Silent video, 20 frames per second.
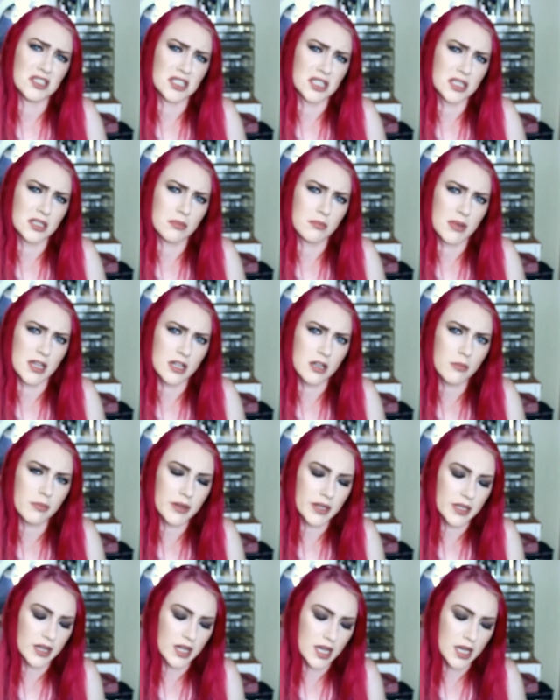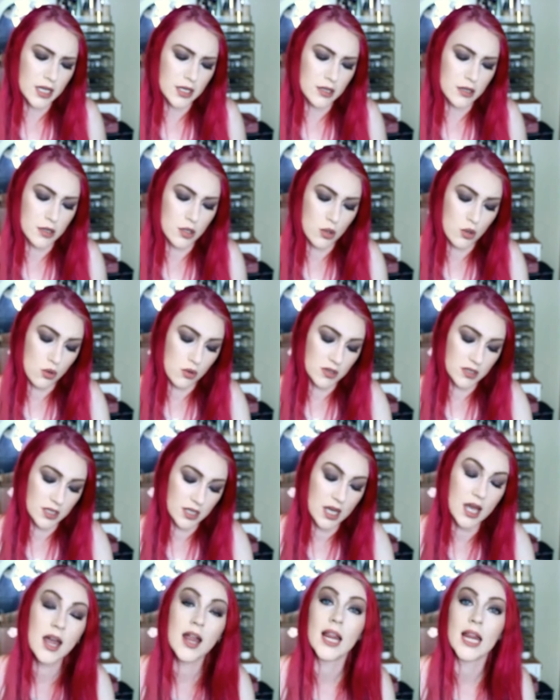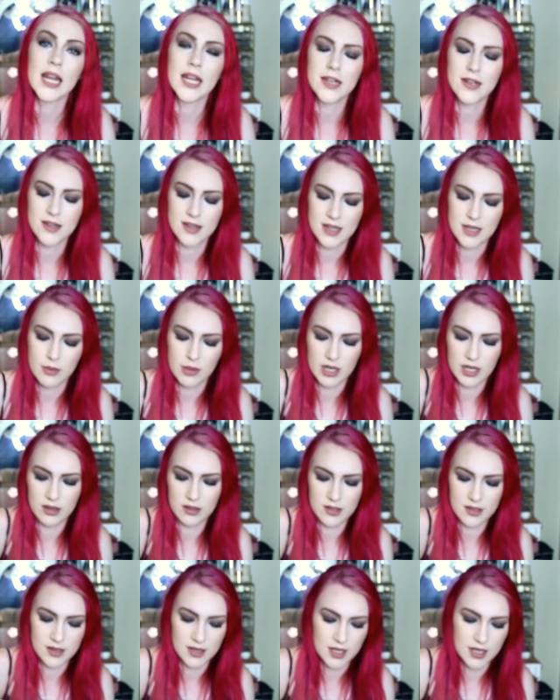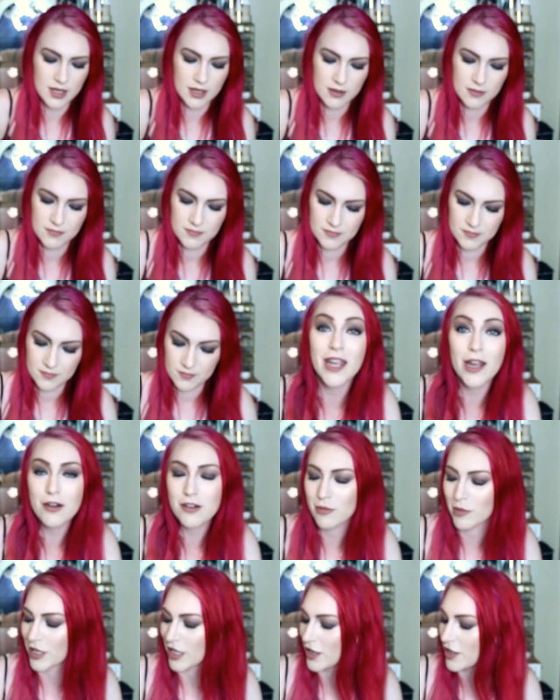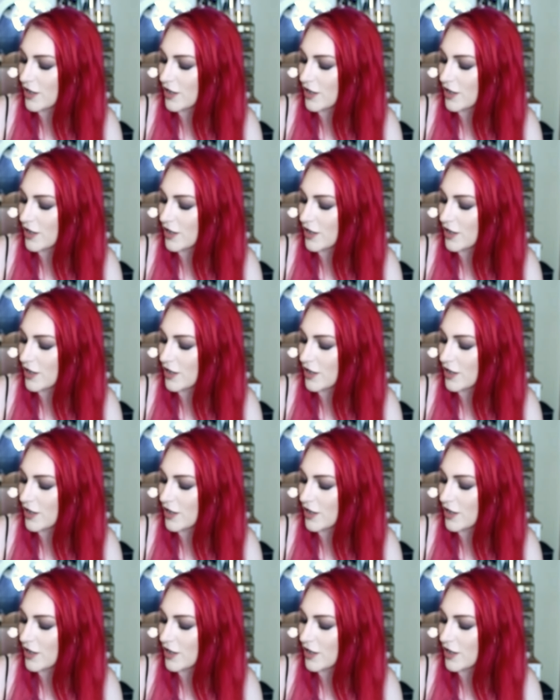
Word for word: did makeup like that. So let's see what it looks like. Here's what